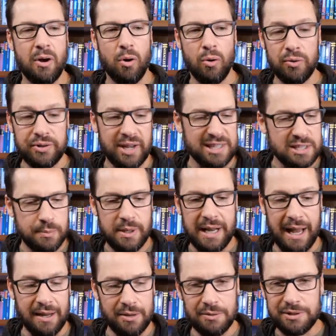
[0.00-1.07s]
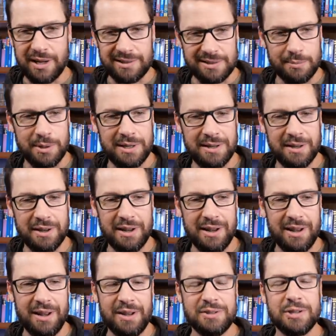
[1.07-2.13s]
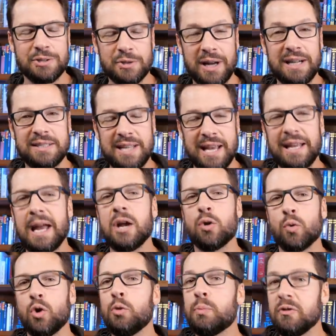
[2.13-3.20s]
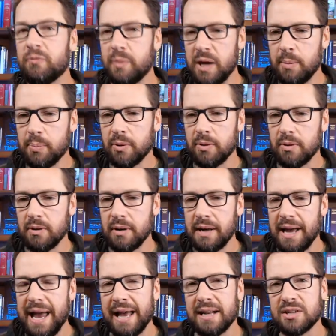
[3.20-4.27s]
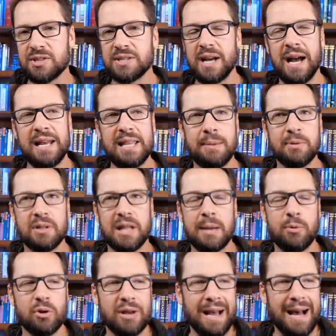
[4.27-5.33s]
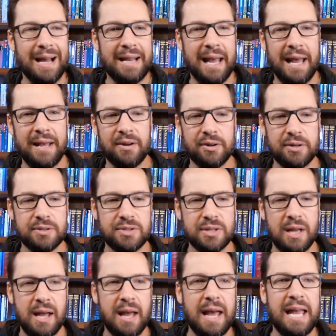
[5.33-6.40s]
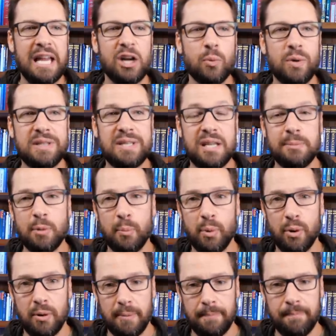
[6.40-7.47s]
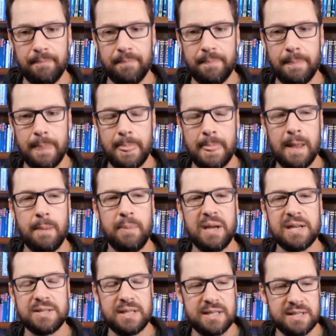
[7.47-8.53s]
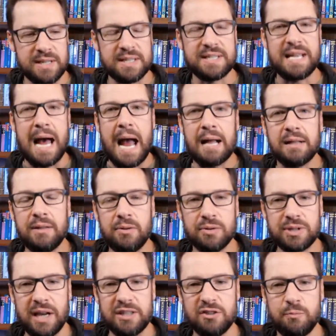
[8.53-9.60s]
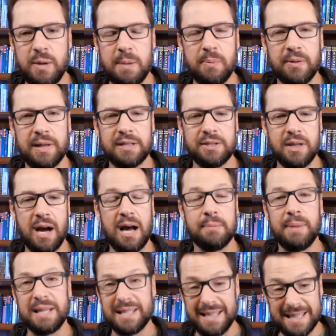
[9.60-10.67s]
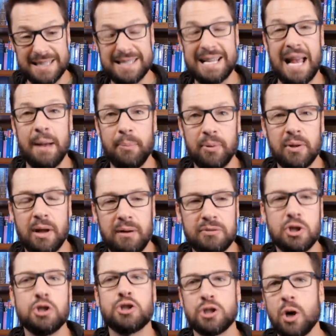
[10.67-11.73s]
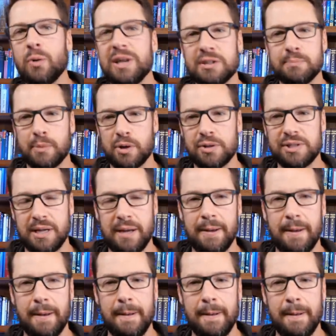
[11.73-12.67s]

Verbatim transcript: Old Testament and New Testament to try to take a group of people and assign them the label God haters, irredeemable, because it is exactly those kinds of people that God makes an example of to show his mercy.